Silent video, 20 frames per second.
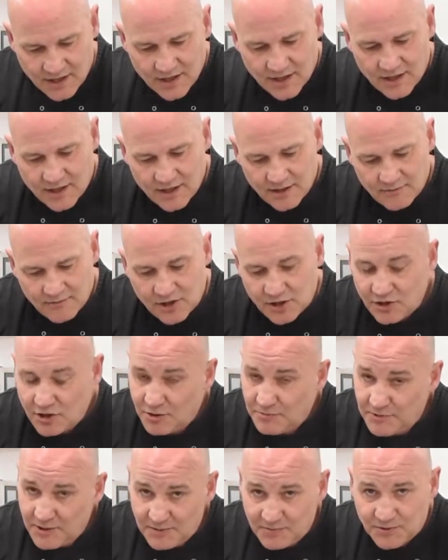A
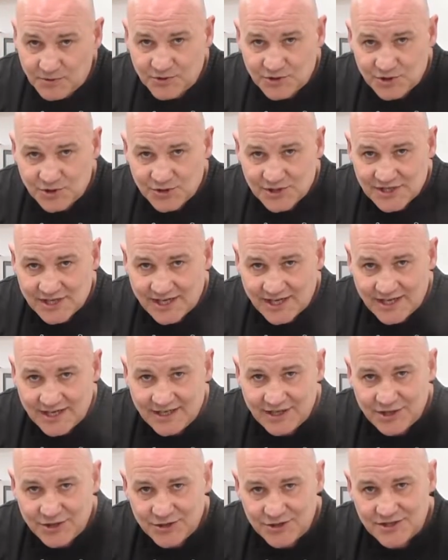lot of people do say
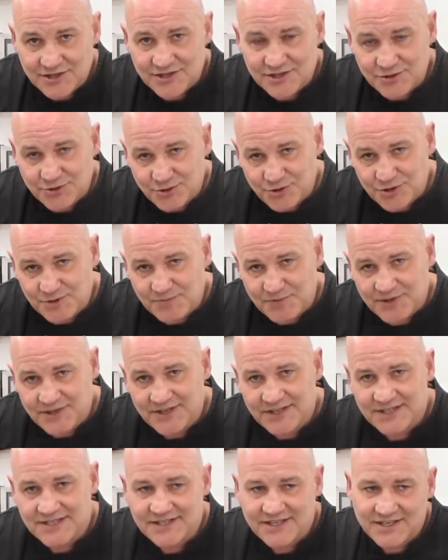use a saucepan
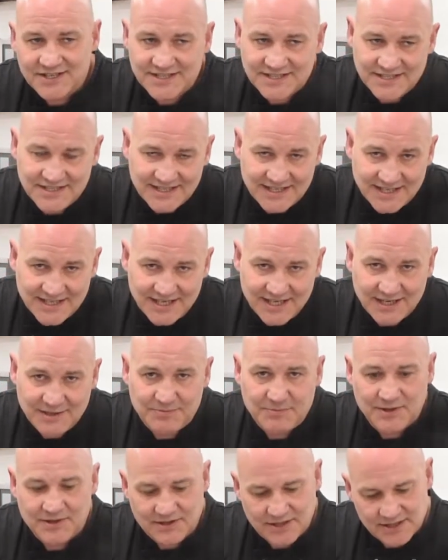that's nice and deep
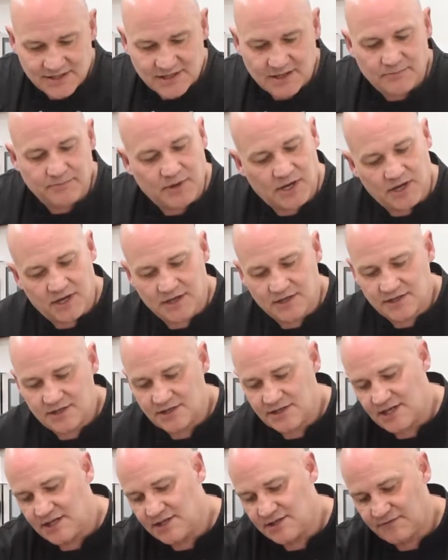and things like that, but I
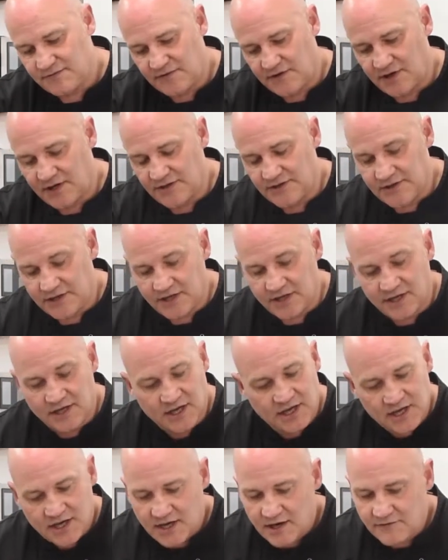tend to find that
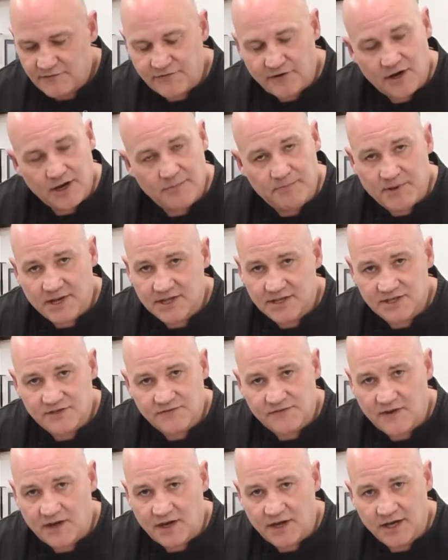a frying pan's
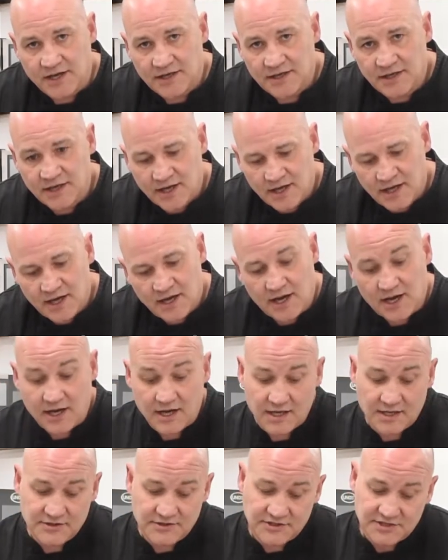fine,
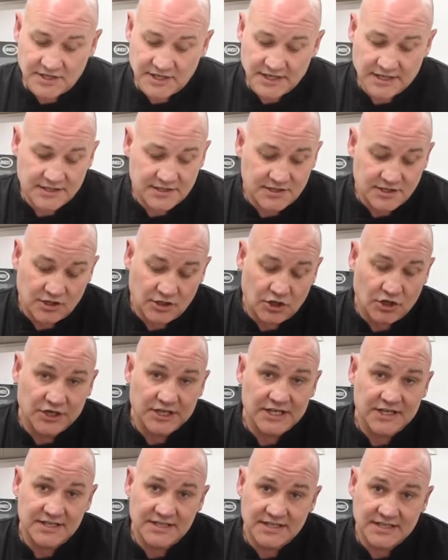and it's a lot
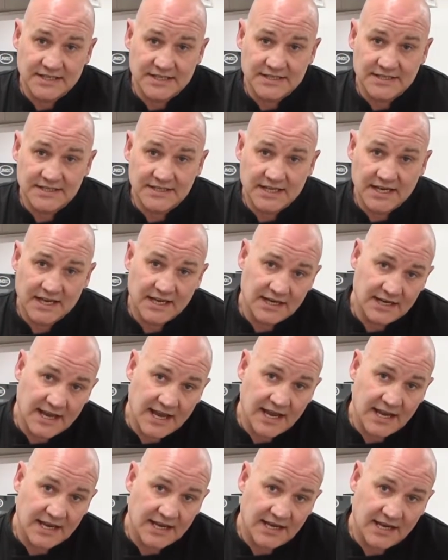easier to get your
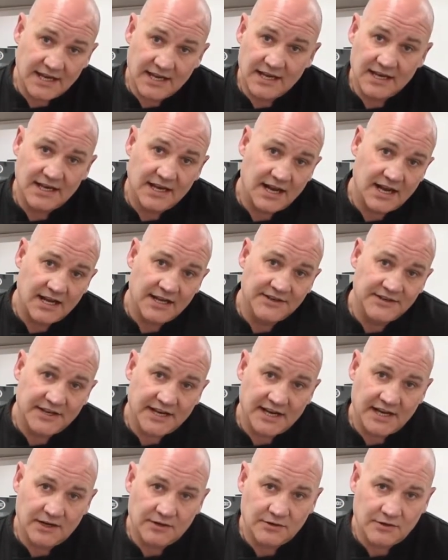egg in and
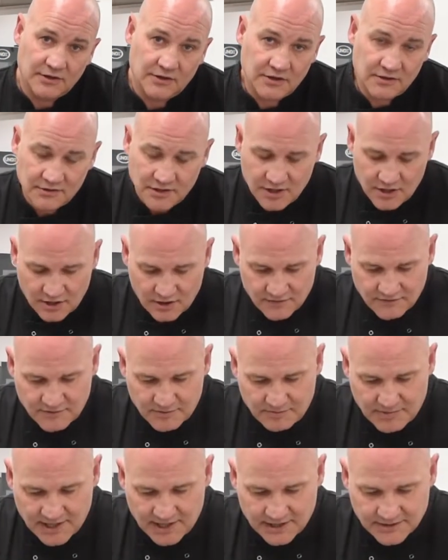out of the
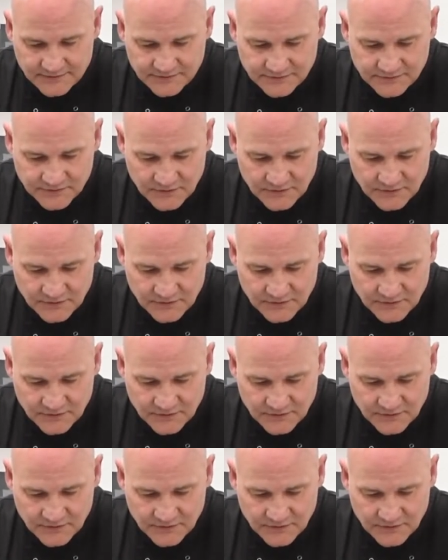pan.